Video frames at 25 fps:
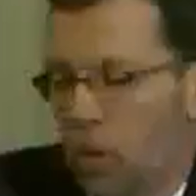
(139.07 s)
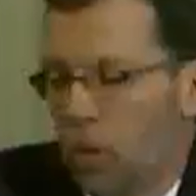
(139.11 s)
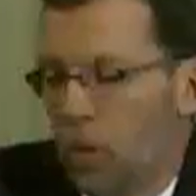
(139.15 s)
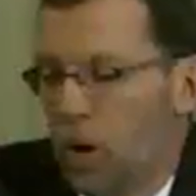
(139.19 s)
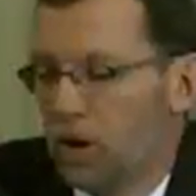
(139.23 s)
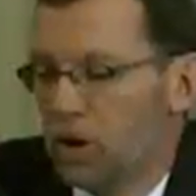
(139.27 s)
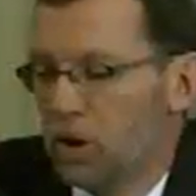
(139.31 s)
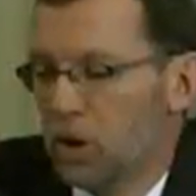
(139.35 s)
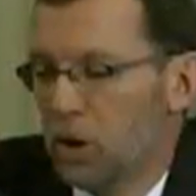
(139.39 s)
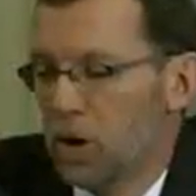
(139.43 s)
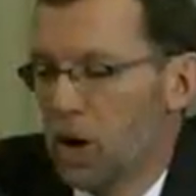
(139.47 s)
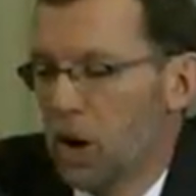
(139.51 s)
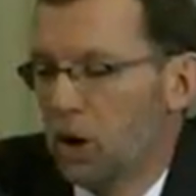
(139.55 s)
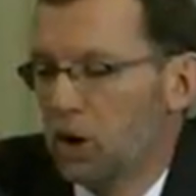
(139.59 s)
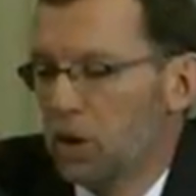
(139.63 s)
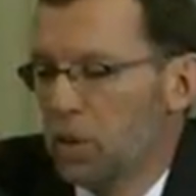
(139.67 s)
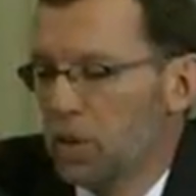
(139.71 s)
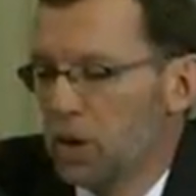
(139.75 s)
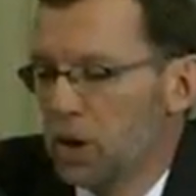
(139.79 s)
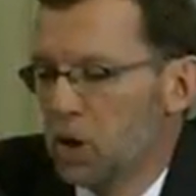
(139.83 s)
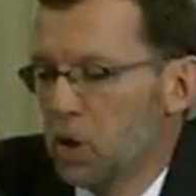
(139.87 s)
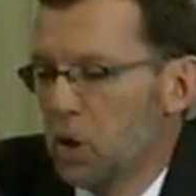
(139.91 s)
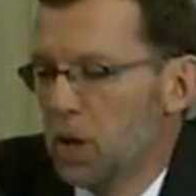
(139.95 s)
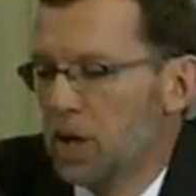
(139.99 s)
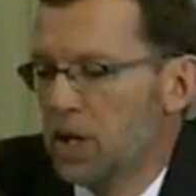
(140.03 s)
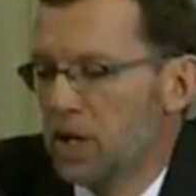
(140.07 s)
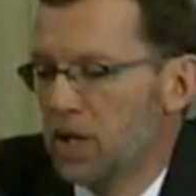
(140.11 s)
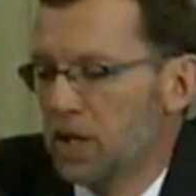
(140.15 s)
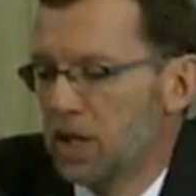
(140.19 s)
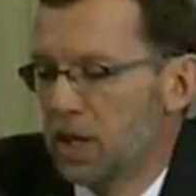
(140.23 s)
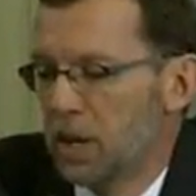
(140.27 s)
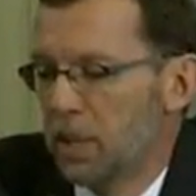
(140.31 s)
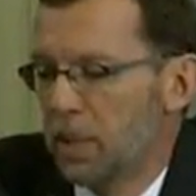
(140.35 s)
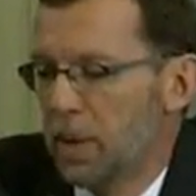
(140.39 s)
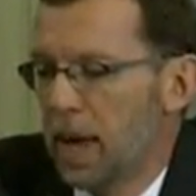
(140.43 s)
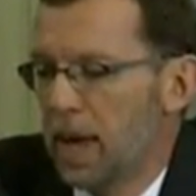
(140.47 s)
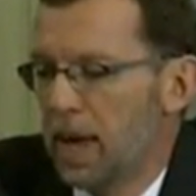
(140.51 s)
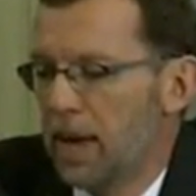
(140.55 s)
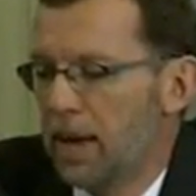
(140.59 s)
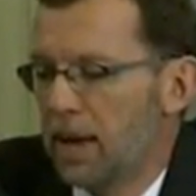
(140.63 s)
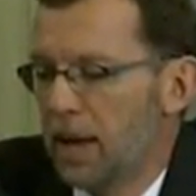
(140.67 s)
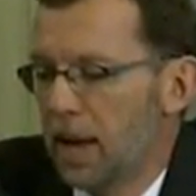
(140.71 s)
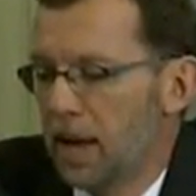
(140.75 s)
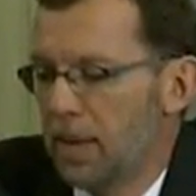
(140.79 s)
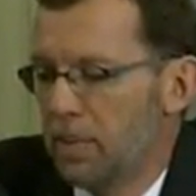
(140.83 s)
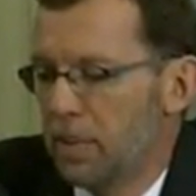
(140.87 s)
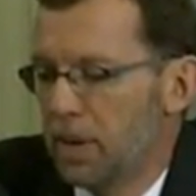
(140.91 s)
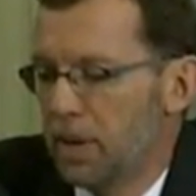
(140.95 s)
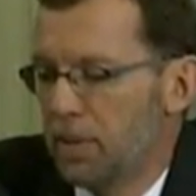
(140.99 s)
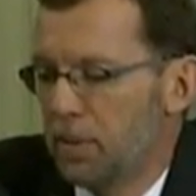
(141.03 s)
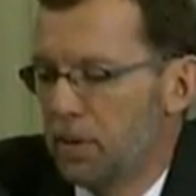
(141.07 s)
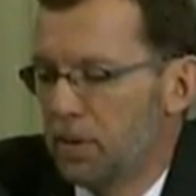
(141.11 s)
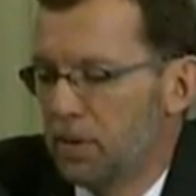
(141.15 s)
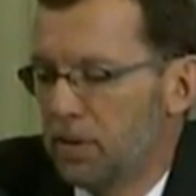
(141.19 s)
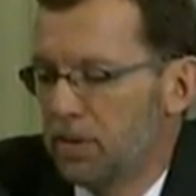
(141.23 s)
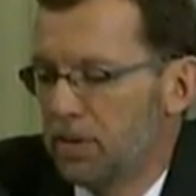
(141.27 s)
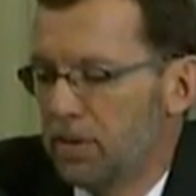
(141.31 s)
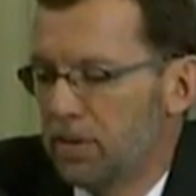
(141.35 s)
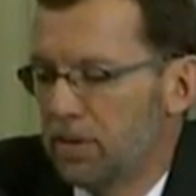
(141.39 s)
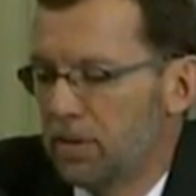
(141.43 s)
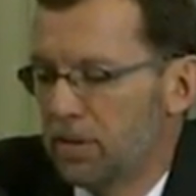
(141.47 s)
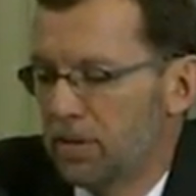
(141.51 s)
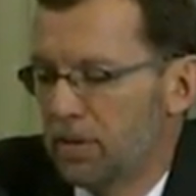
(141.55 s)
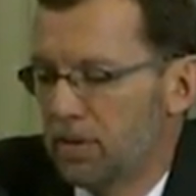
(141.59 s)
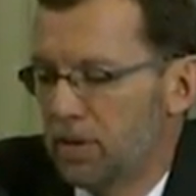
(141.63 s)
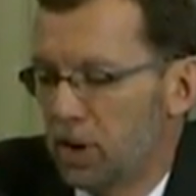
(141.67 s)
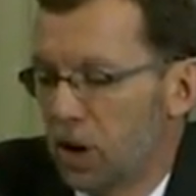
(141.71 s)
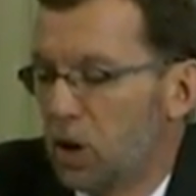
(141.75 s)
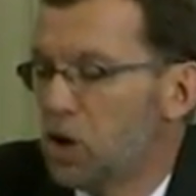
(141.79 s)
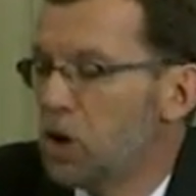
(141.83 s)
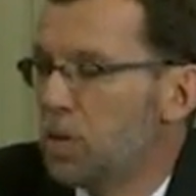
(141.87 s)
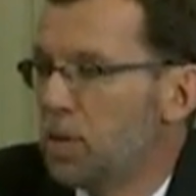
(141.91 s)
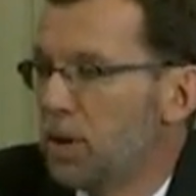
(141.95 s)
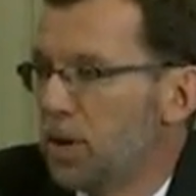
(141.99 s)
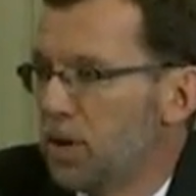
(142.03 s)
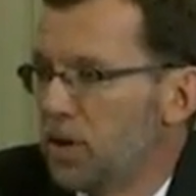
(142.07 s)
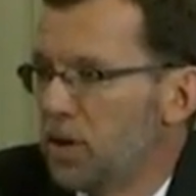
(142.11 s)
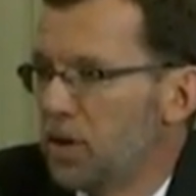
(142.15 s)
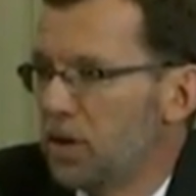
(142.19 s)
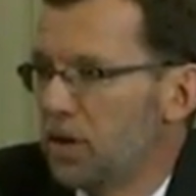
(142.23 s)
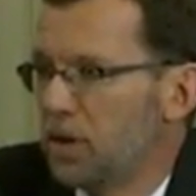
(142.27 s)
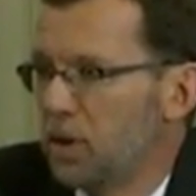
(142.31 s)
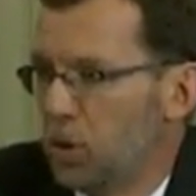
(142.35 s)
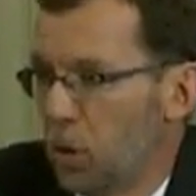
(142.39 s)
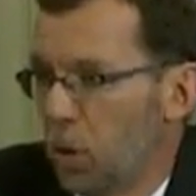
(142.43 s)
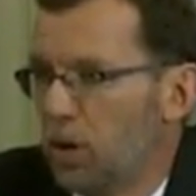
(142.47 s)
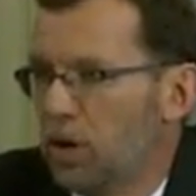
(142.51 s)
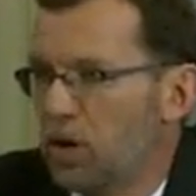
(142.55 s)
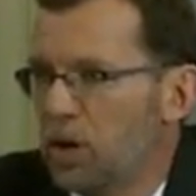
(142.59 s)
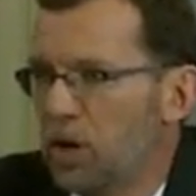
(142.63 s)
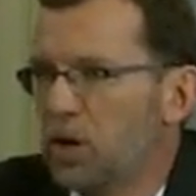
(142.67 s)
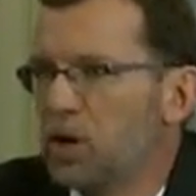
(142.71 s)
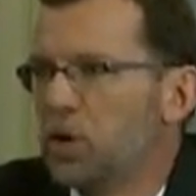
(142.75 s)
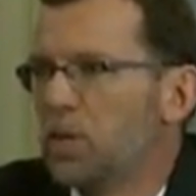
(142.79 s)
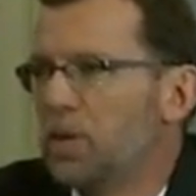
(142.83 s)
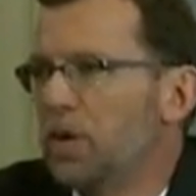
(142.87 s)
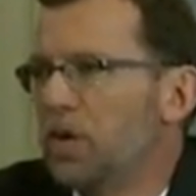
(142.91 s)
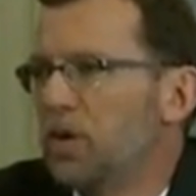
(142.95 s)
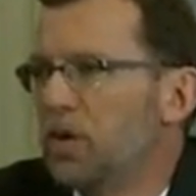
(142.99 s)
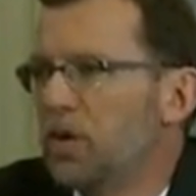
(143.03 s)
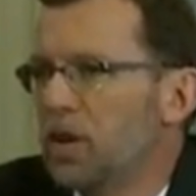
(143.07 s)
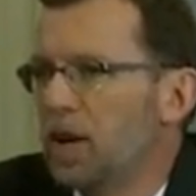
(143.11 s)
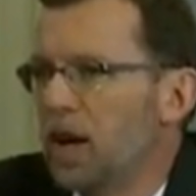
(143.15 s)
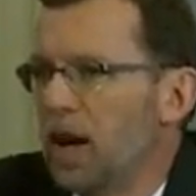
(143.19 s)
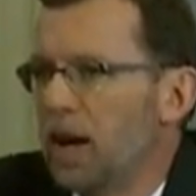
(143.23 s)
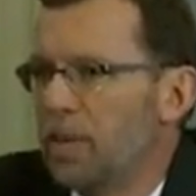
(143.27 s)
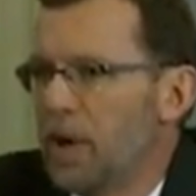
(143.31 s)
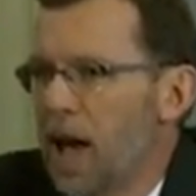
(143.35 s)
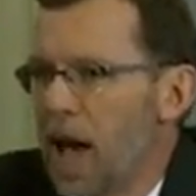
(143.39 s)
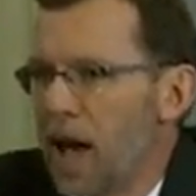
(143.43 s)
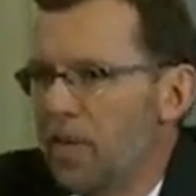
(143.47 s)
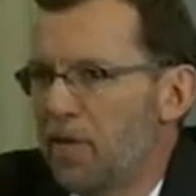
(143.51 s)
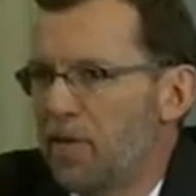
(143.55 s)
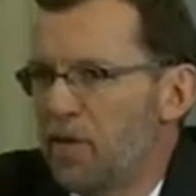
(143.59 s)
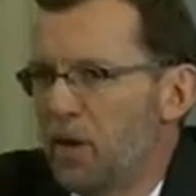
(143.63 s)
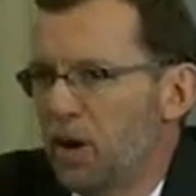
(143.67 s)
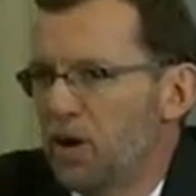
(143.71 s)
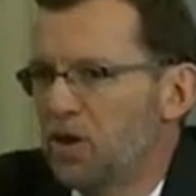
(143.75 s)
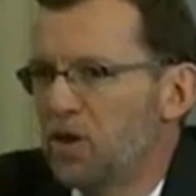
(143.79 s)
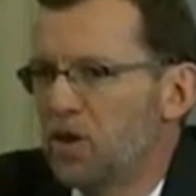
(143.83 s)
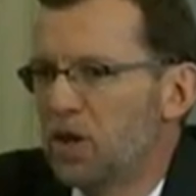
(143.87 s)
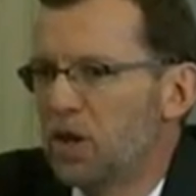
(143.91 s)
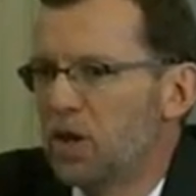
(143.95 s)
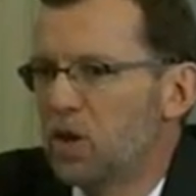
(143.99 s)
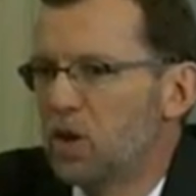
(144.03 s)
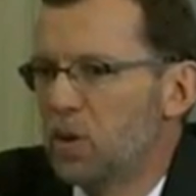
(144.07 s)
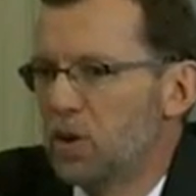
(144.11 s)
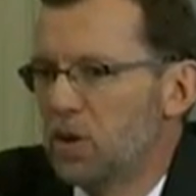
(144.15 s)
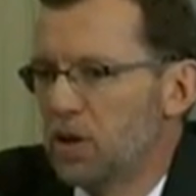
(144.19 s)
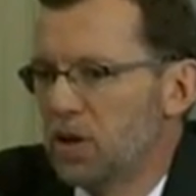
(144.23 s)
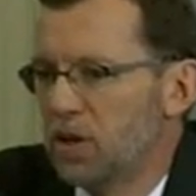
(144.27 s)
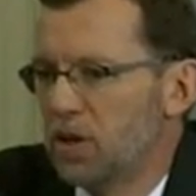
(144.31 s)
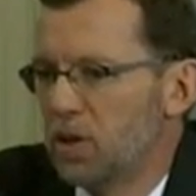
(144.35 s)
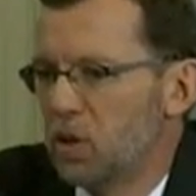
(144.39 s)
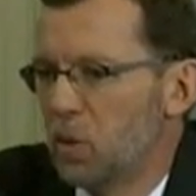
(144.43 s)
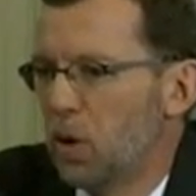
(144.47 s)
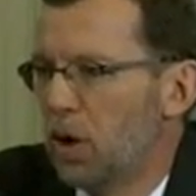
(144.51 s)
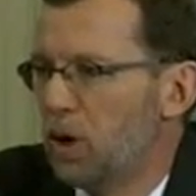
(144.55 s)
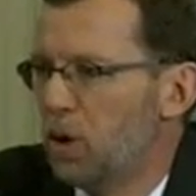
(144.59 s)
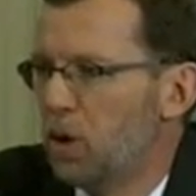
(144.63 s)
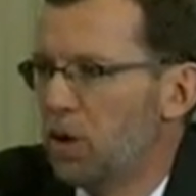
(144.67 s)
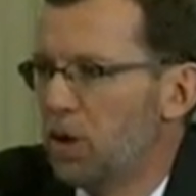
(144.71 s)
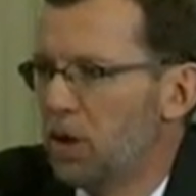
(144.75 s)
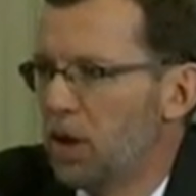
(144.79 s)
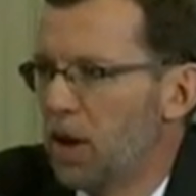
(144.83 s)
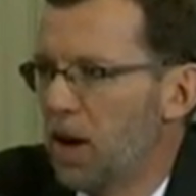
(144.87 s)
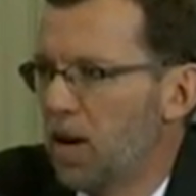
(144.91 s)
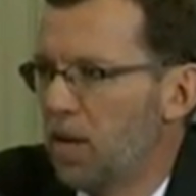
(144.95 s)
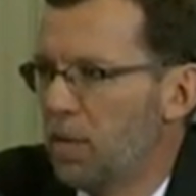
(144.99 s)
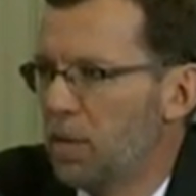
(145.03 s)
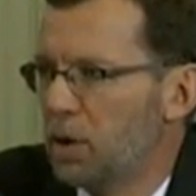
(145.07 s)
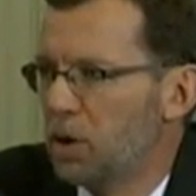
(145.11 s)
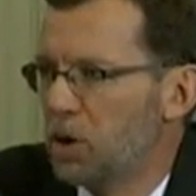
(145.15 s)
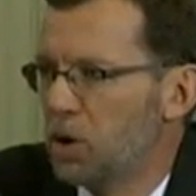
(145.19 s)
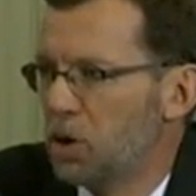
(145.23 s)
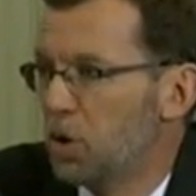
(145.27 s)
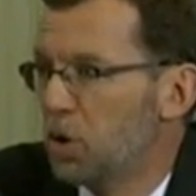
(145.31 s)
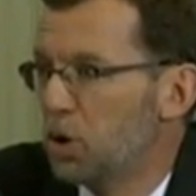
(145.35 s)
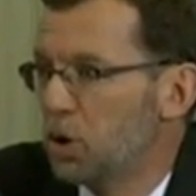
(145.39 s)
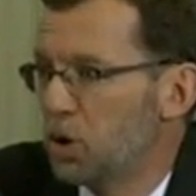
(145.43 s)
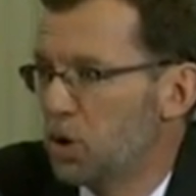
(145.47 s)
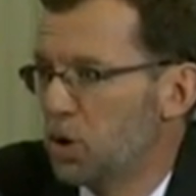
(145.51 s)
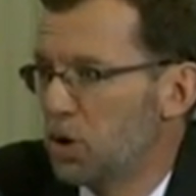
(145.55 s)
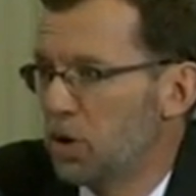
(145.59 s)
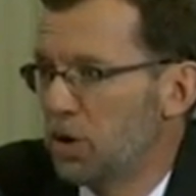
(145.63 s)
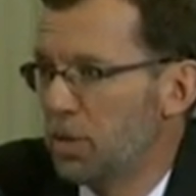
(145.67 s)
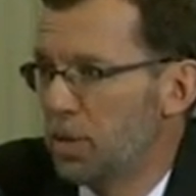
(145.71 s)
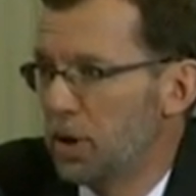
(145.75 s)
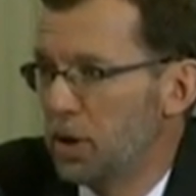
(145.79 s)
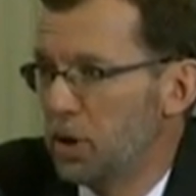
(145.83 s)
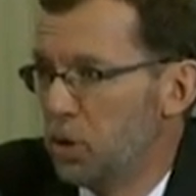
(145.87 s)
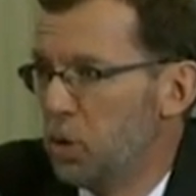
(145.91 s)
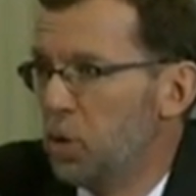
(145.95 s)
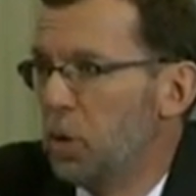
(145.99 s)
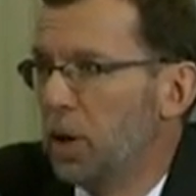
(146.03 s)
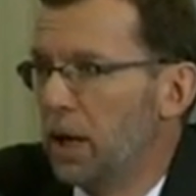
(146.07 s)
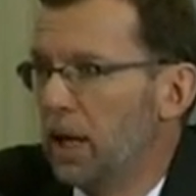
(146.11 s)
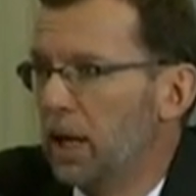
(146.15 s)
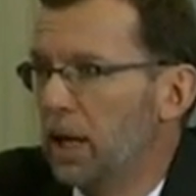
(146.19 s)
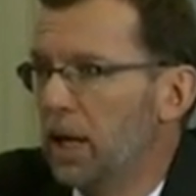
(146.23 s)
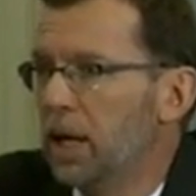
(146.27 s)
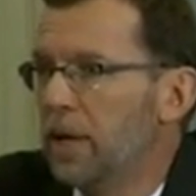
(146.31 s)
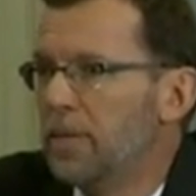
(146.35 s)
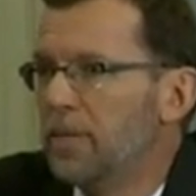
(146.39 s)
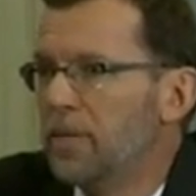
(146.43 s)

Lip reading: Well, so the ultimate choices depend on people's judgments, your judgments, on behalf of your constituents as to what you think the government should and shouldn't be doing.